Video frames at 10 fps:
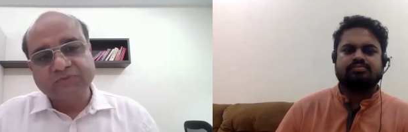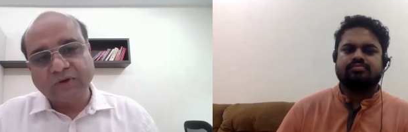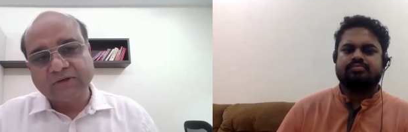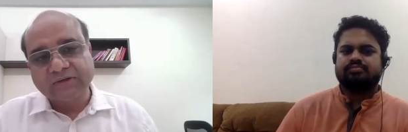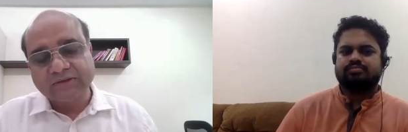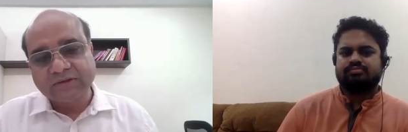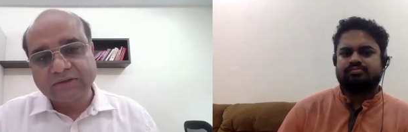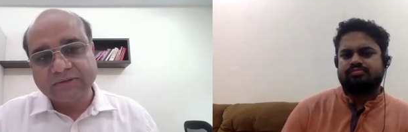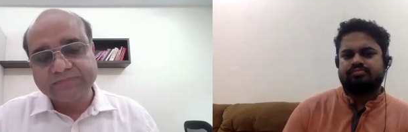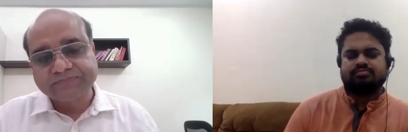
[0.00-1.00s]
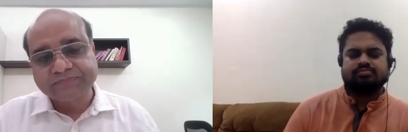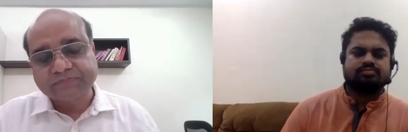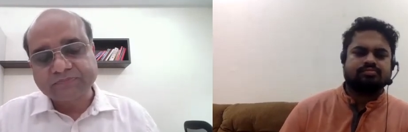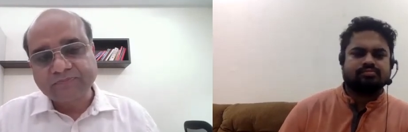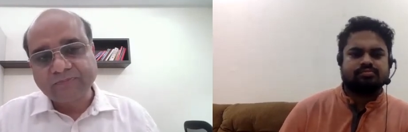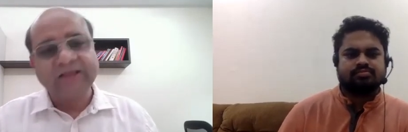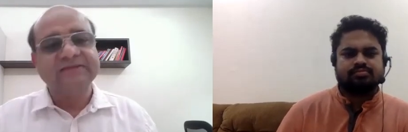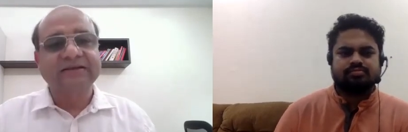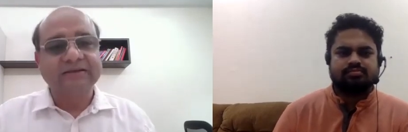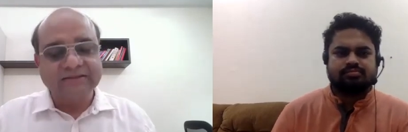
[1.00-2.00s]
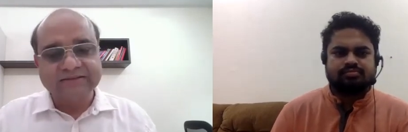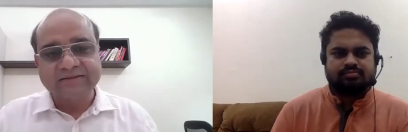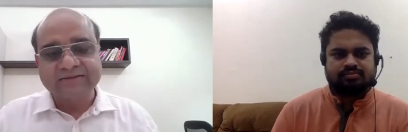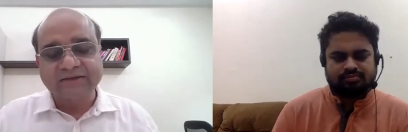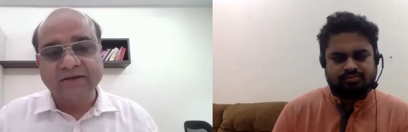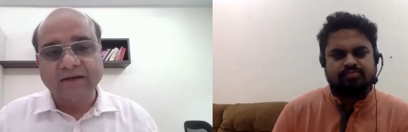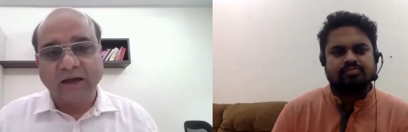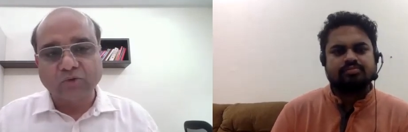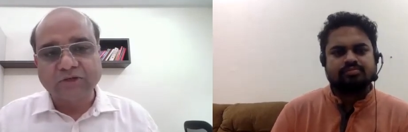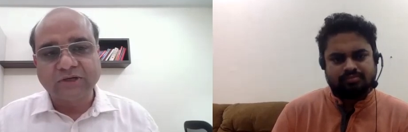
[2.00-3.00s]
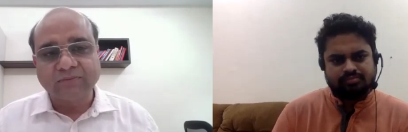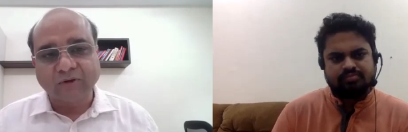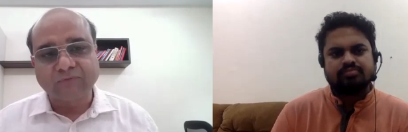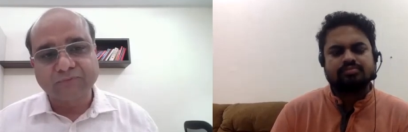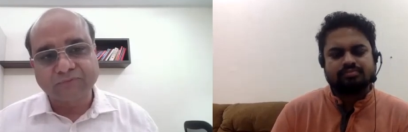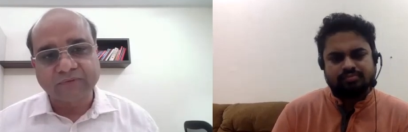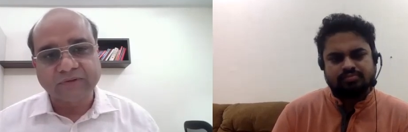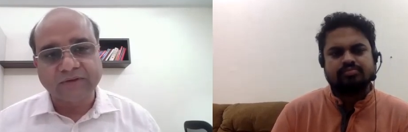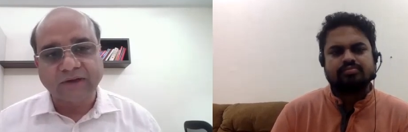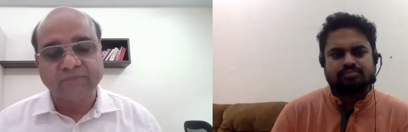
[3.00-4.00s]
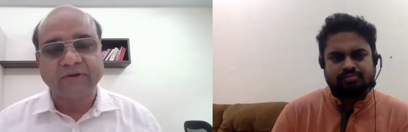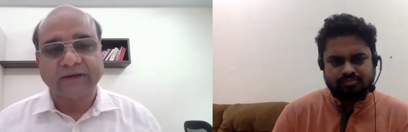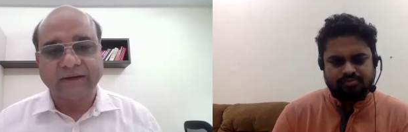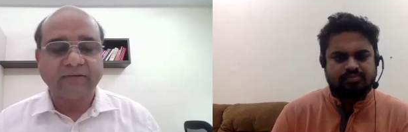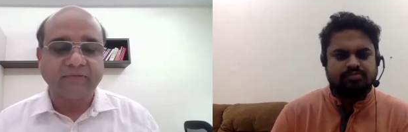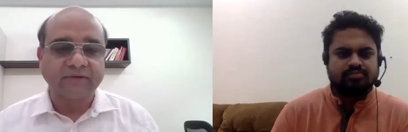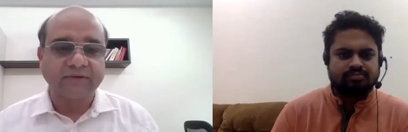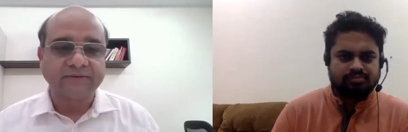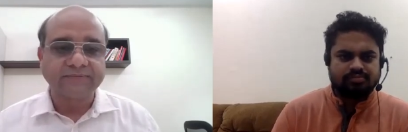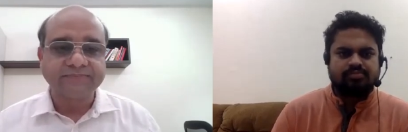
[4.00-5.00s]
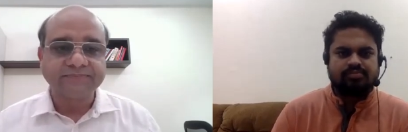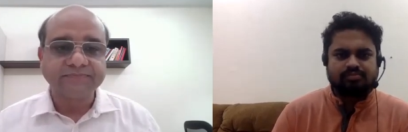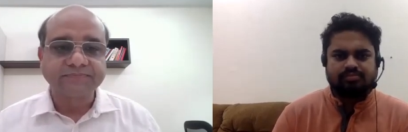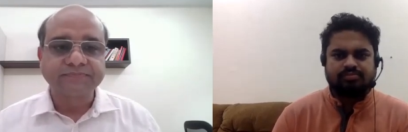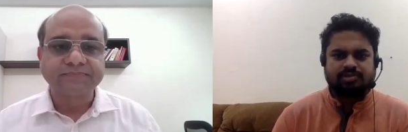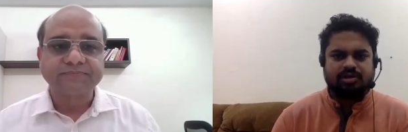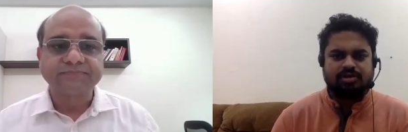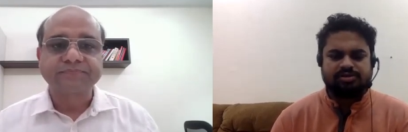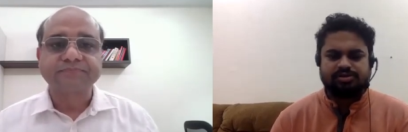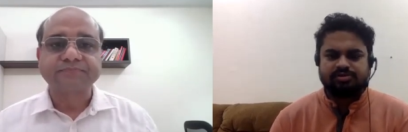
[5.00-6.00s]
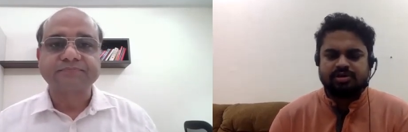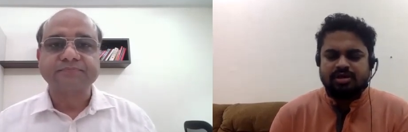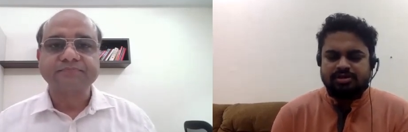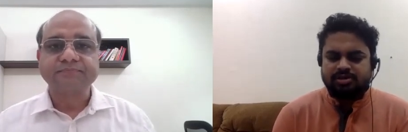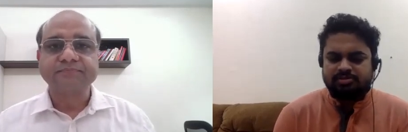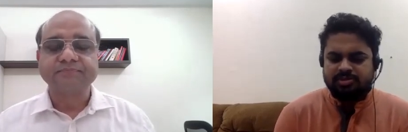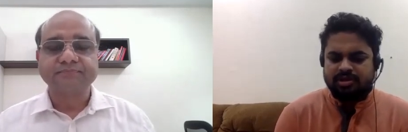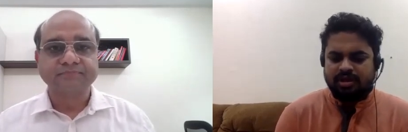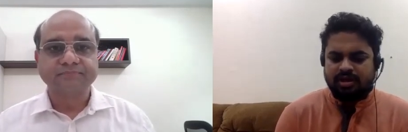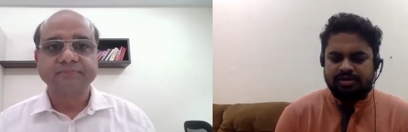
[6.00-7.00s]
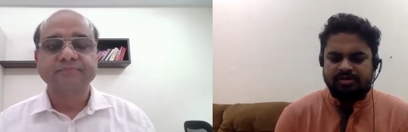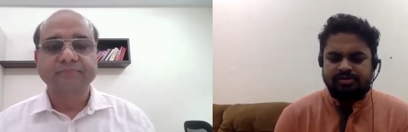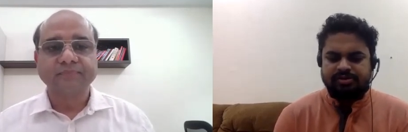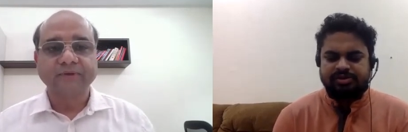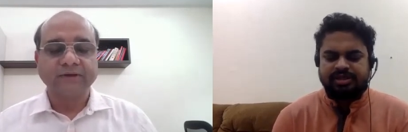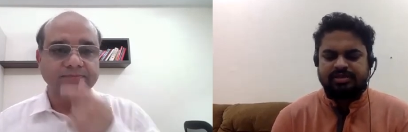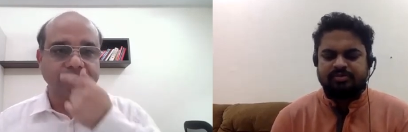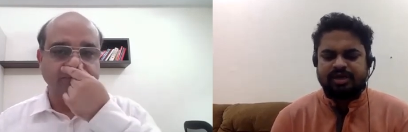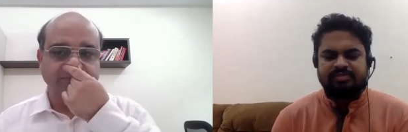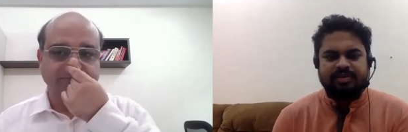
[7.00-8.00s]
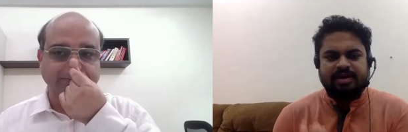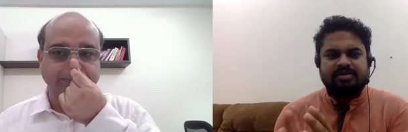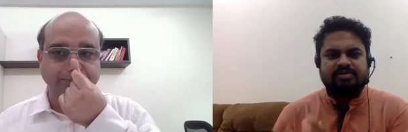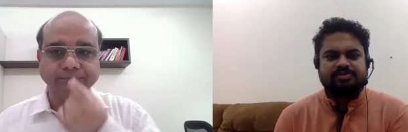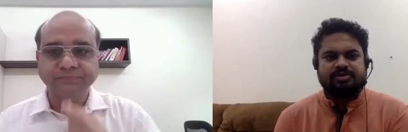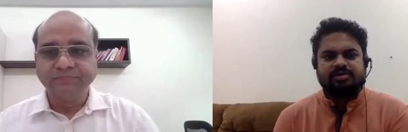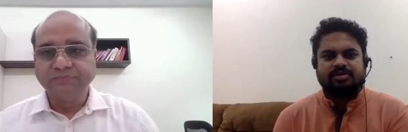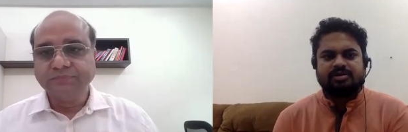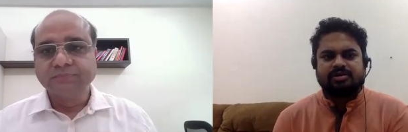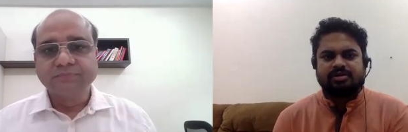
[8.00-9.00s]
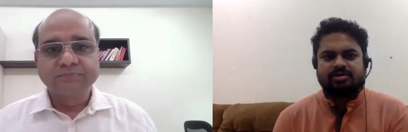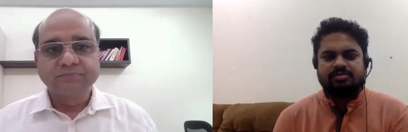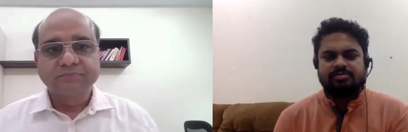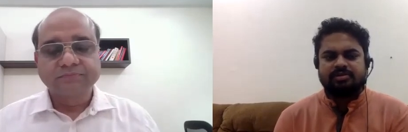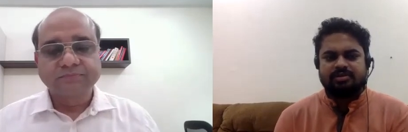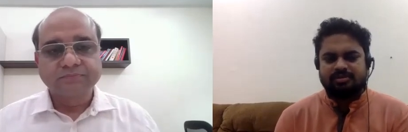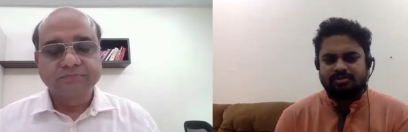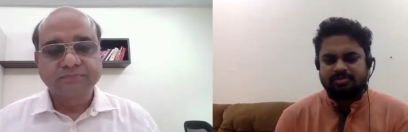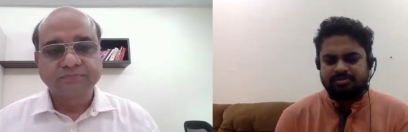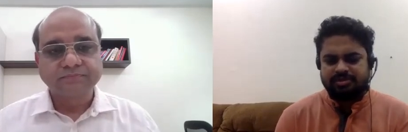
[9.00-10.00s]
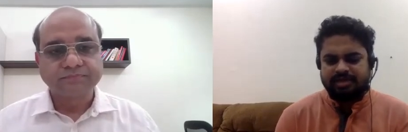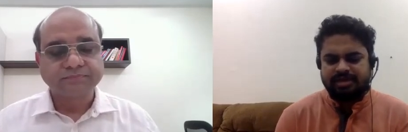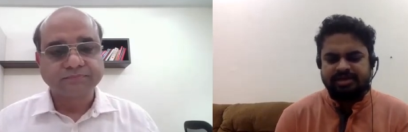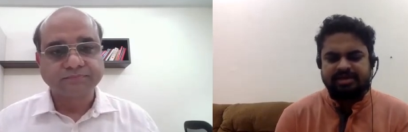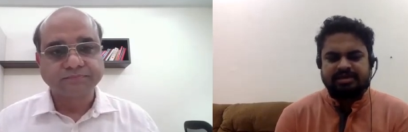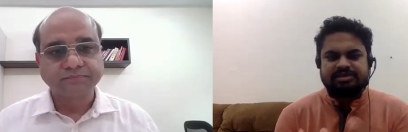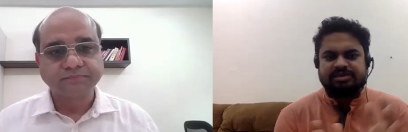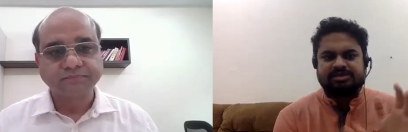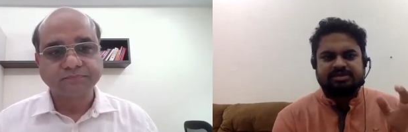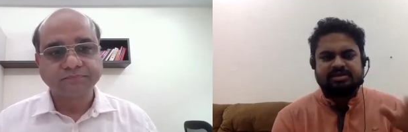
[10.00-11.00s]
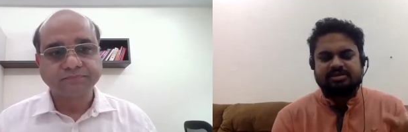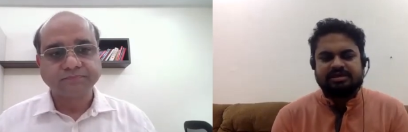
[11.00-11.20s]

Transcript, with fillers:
Speaker 1: is what uh, is a is a subtle outcome of uh, our endeavor.
Speaker 2: Got you. So uh, you you said one part of your uh, uh, architecture is the